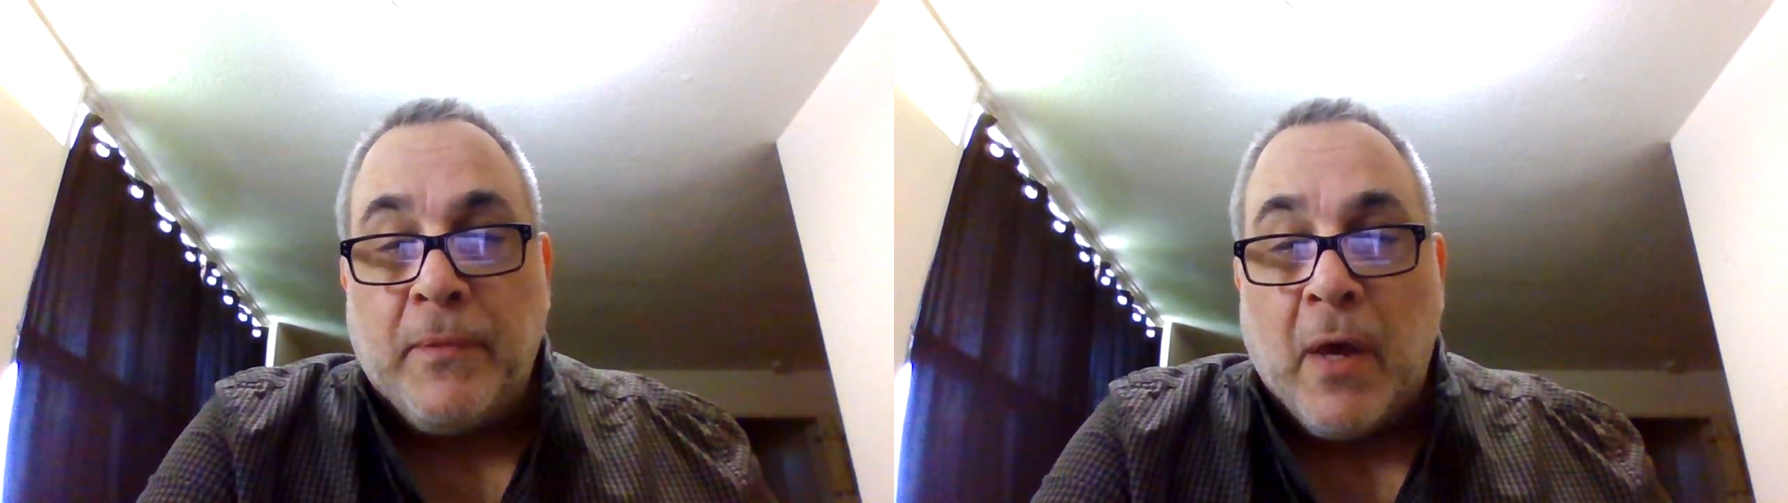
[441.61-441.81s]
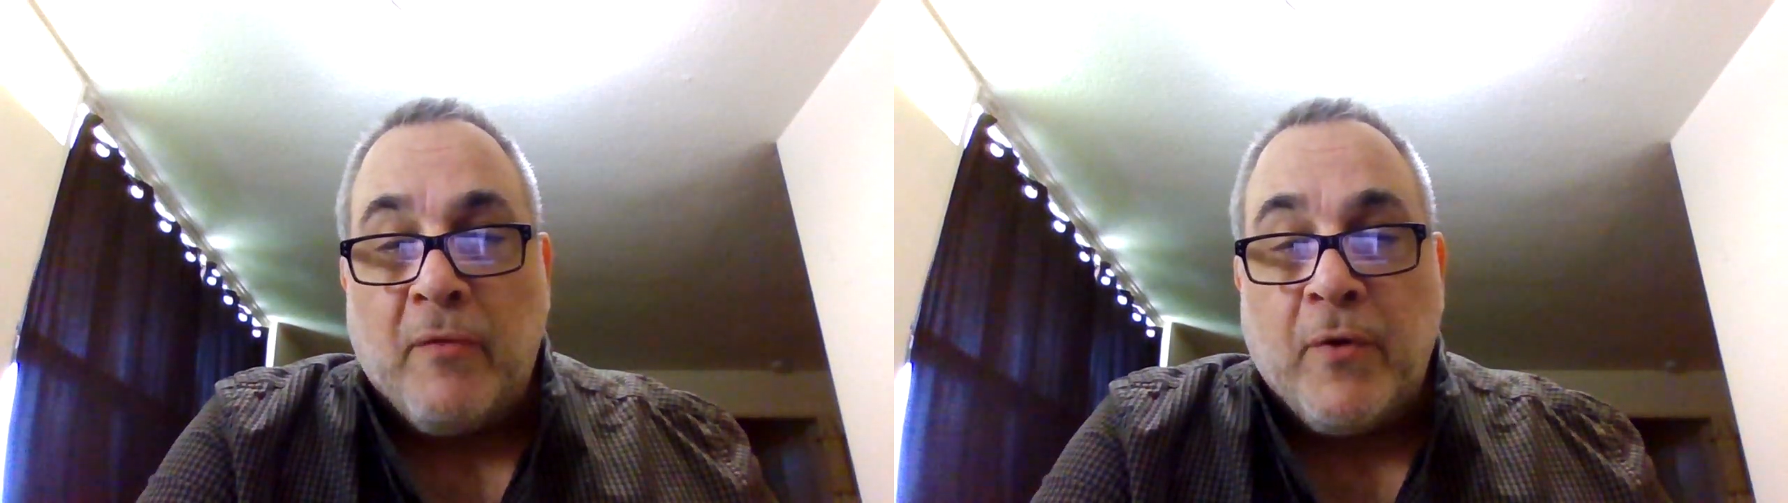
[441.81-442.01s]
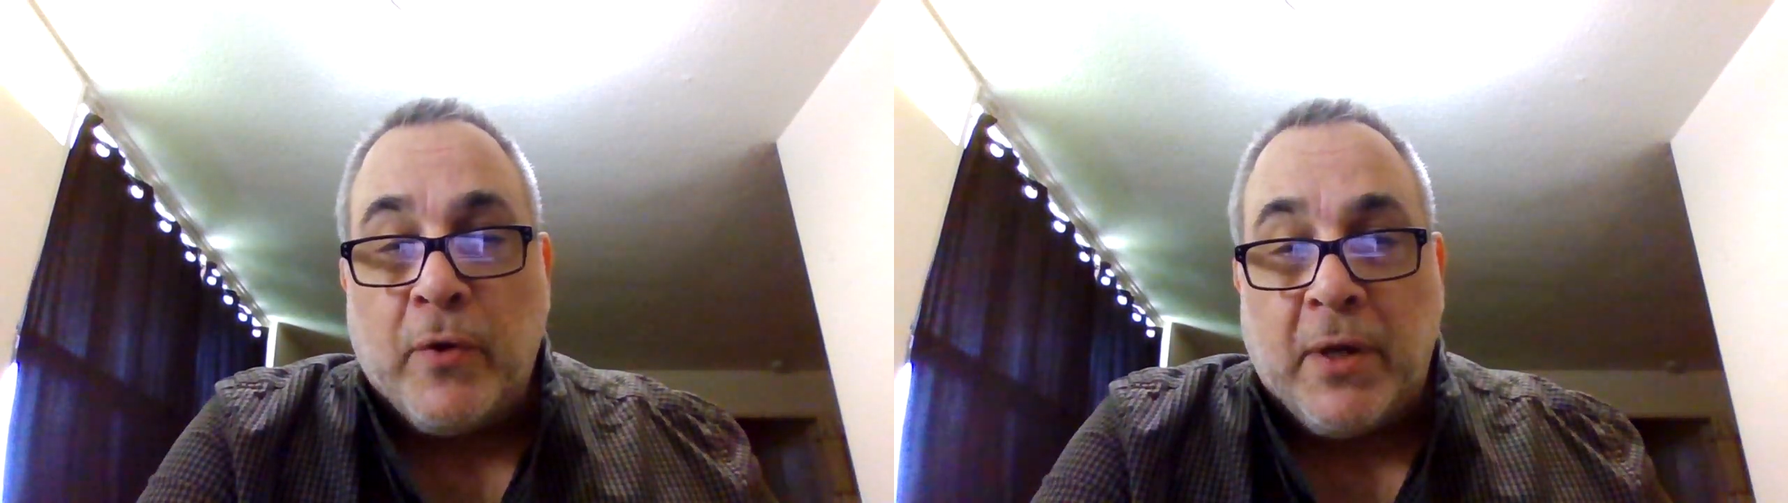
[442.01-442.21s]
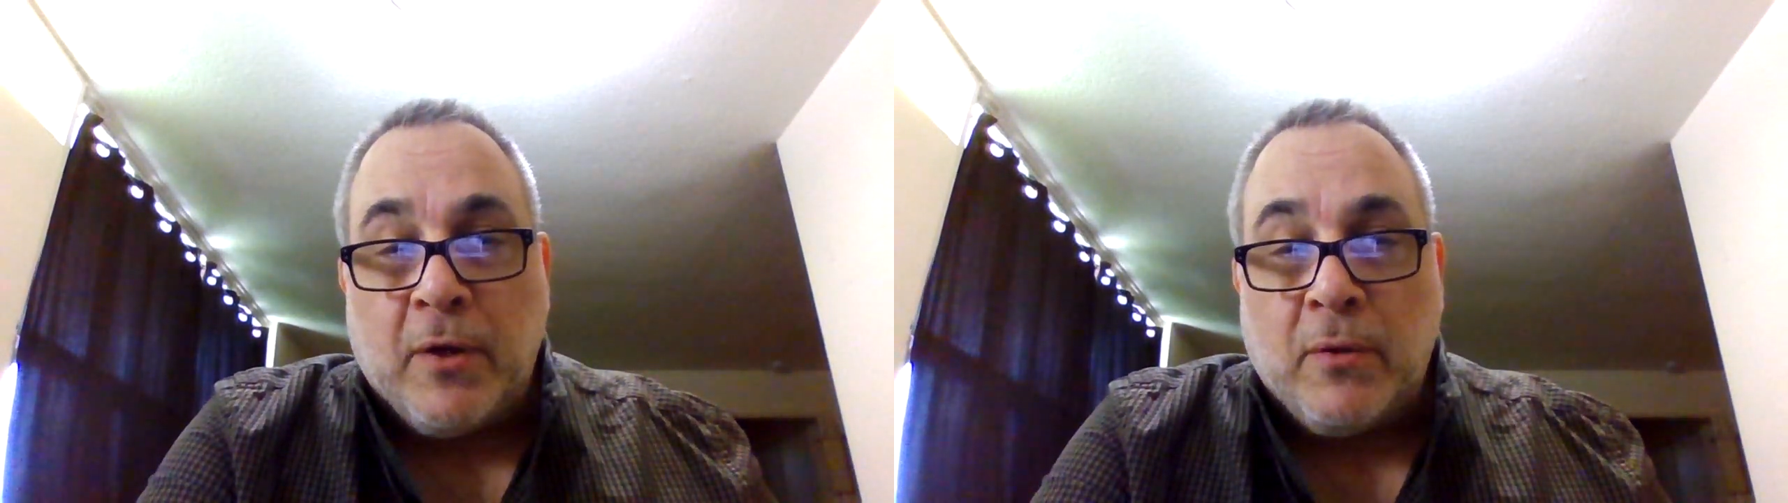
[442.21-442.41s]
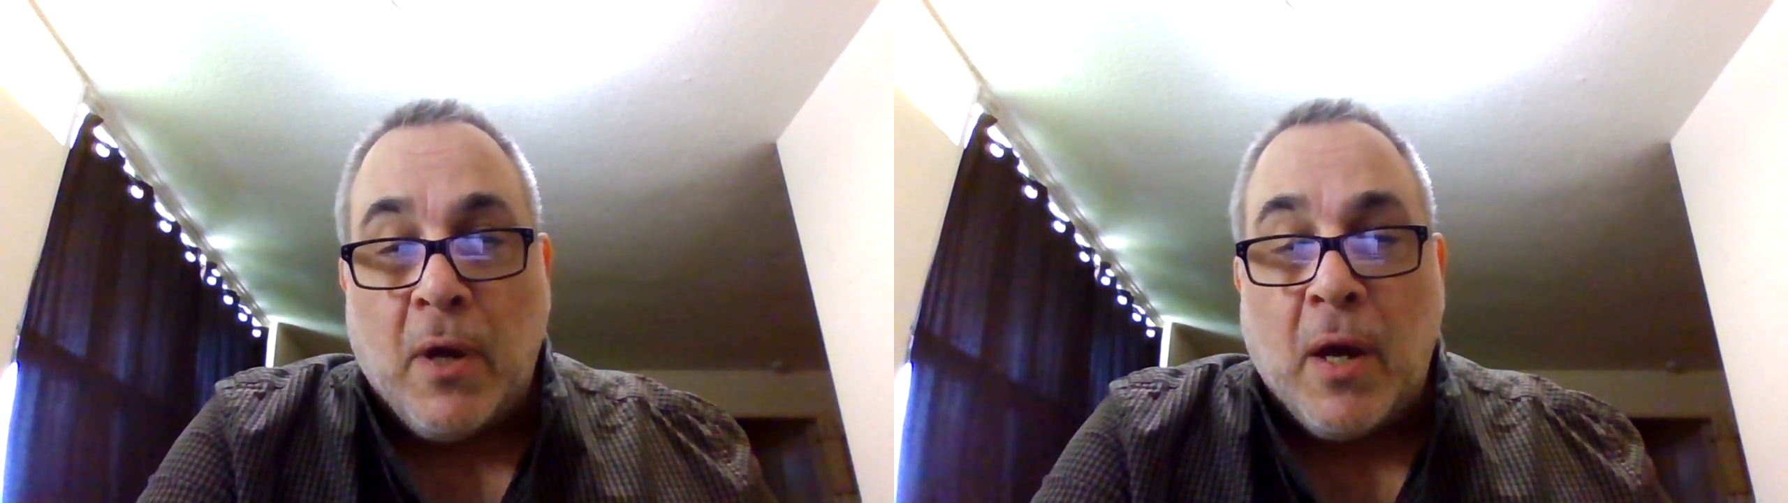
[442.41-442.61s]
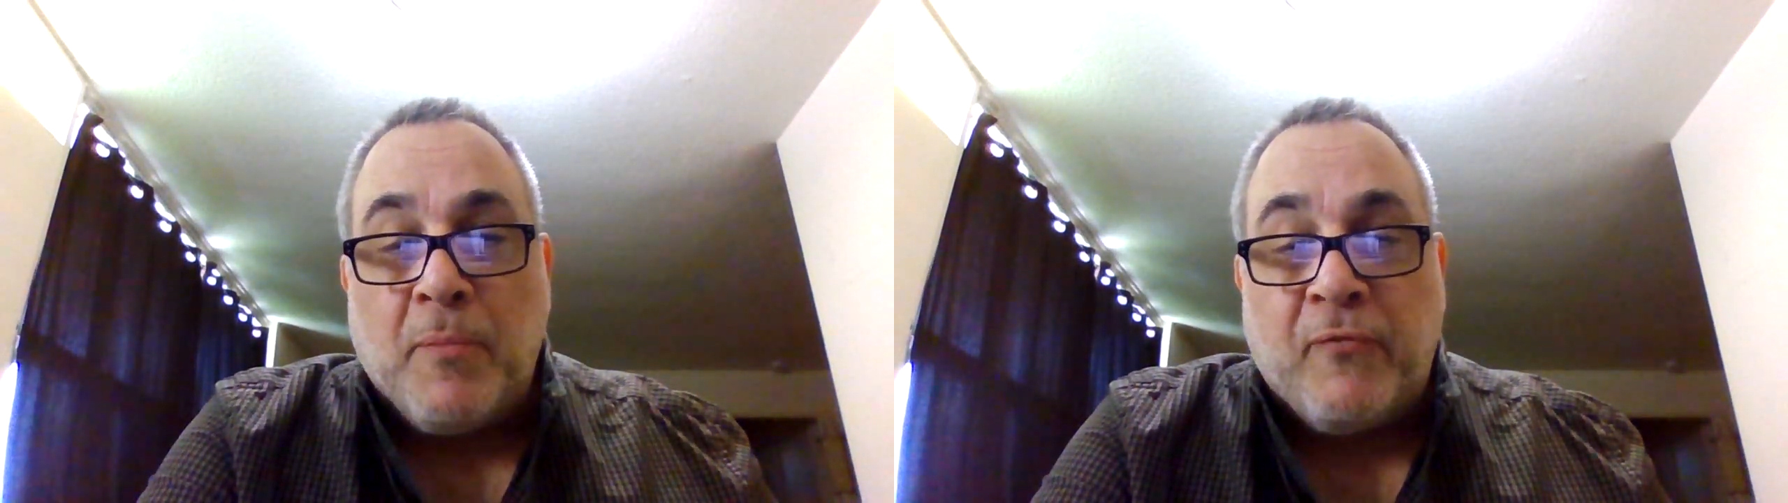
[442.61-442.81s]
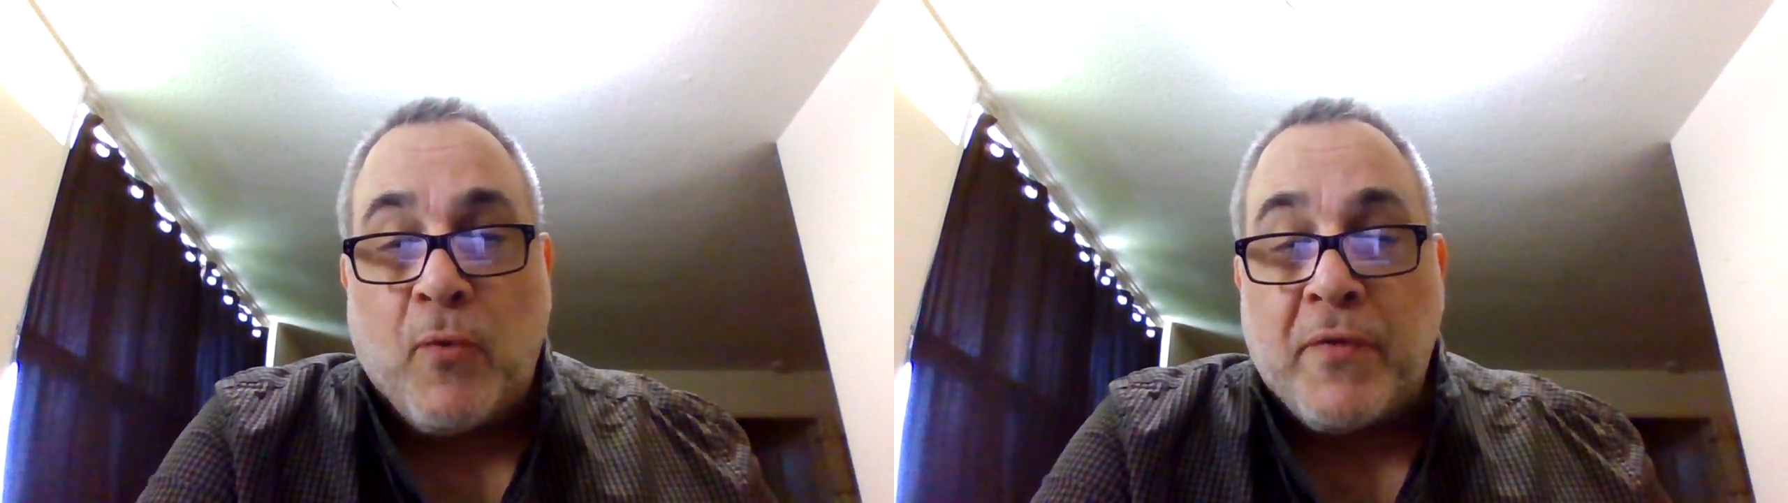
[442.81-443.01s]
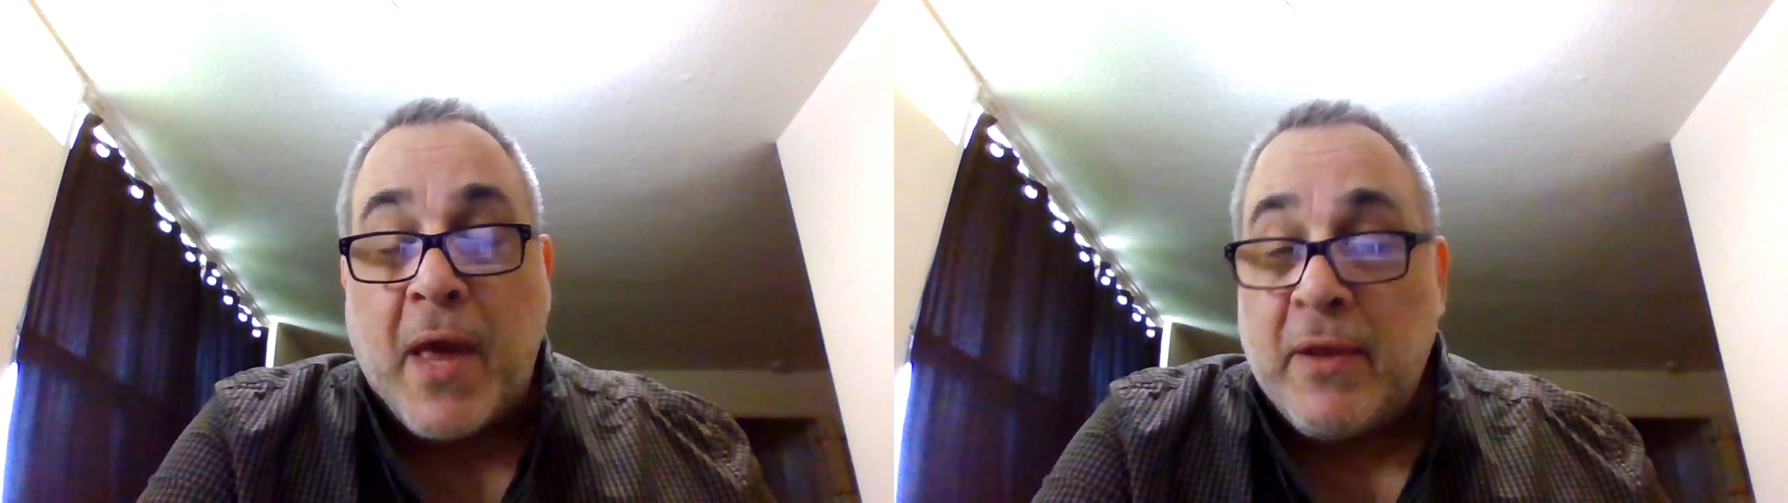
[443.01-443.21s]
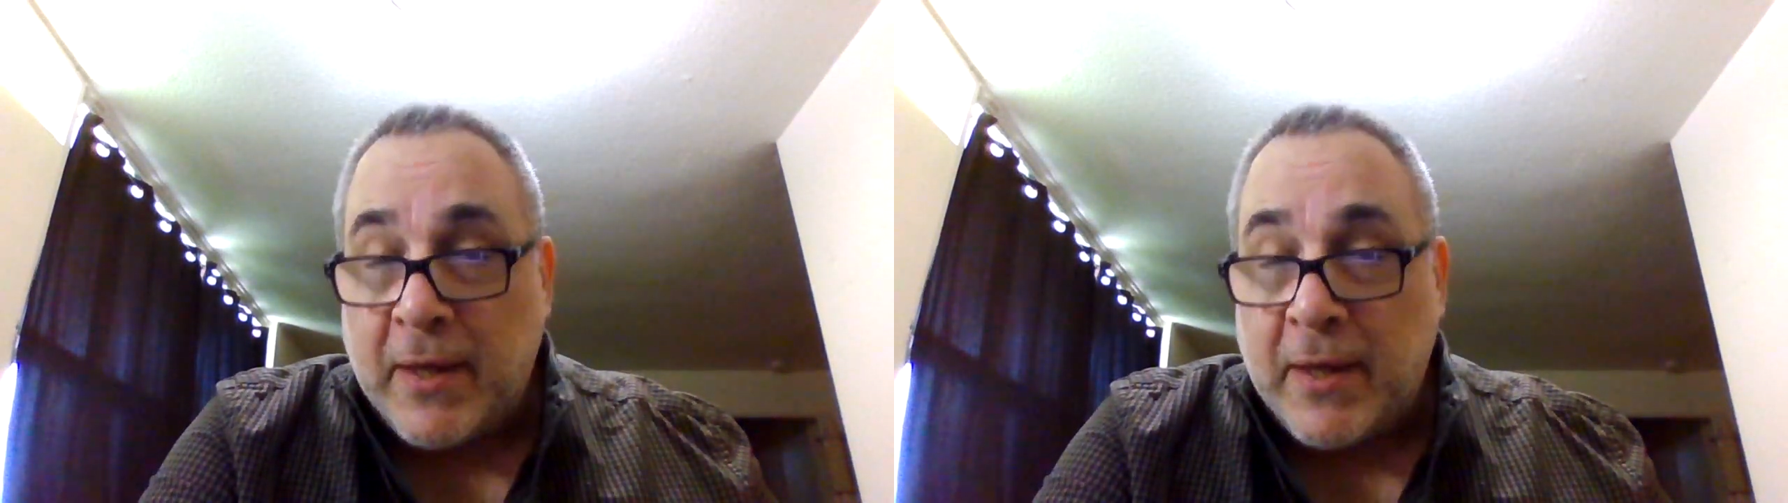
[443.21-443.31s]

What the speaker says: voting before that,